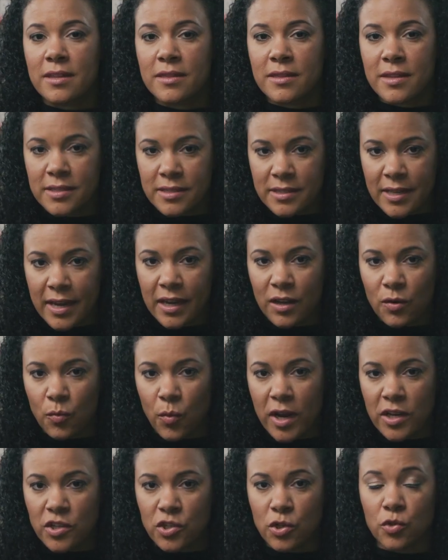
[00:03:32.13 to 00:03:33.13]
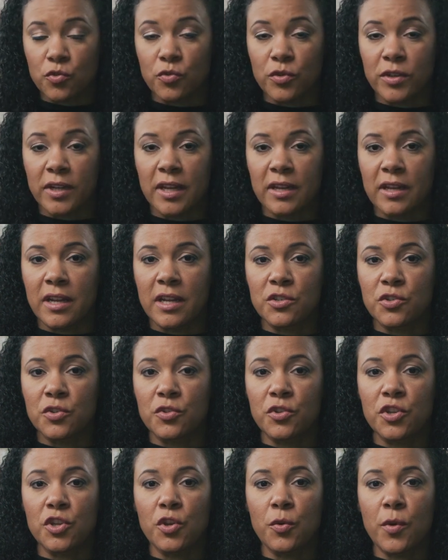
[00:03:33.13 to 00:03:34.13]
The second way children can enter
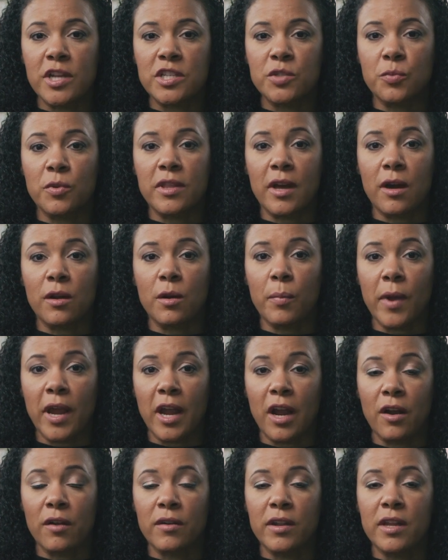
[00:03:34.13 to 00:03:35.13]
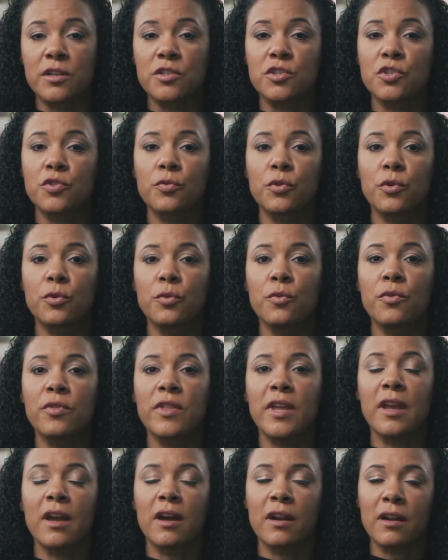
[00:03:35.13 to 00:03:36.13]
the U.S. without a parent is through
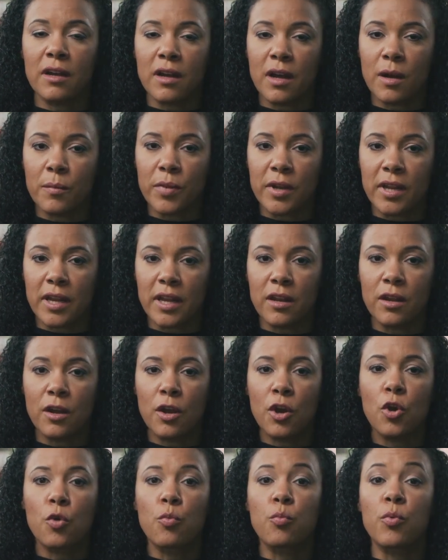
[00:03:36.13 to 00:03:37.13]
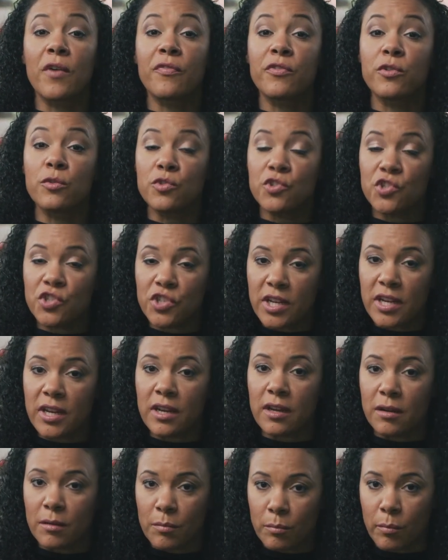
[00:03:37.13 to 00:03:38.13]
the Unaccompanied
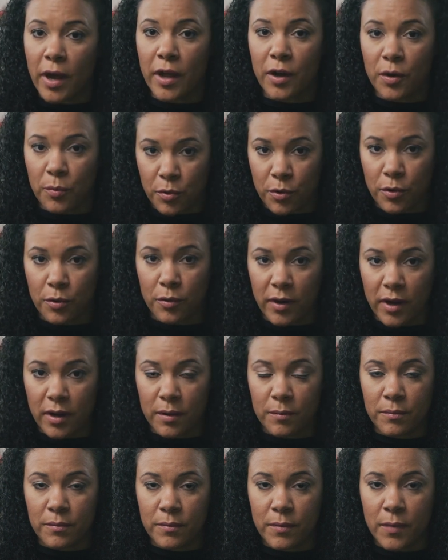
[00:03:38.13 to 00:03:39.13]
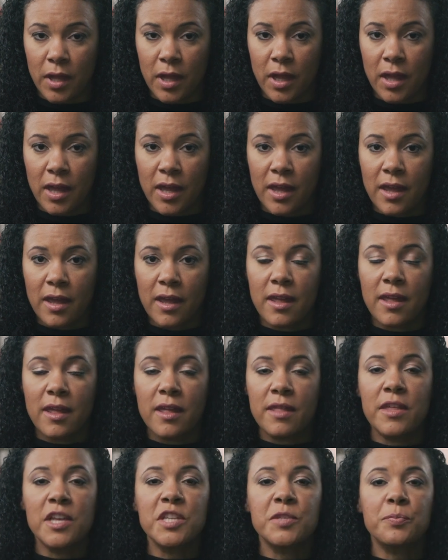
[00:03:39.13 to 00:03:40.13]
Refugee Minor Program.
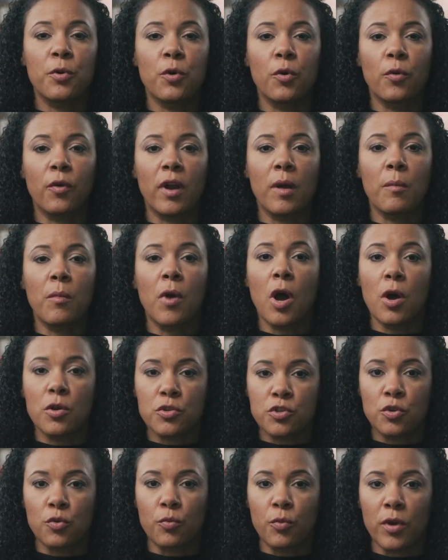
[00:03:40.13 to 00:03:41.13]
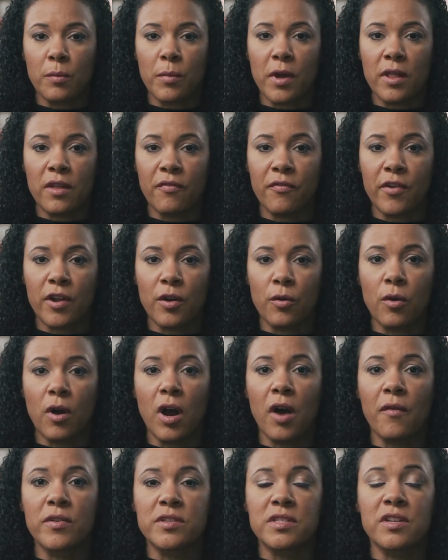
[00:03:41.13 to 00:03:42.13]
This program, also run by the Federal
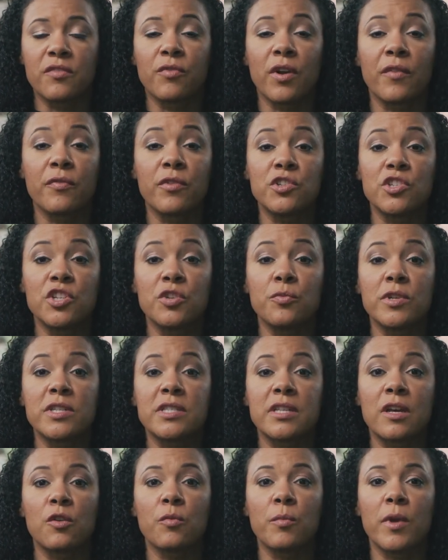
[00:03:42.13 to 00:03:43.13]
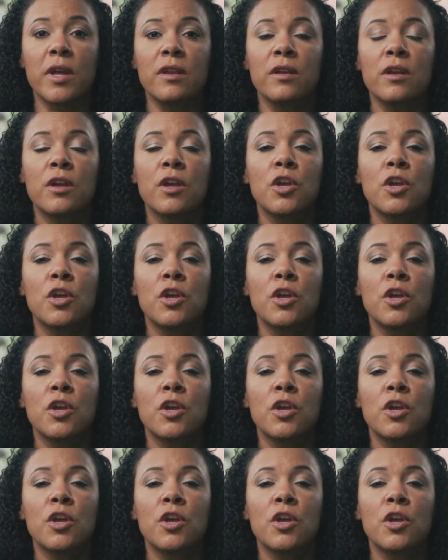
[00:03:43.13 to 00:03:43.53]
Office of Refugee Resettlement,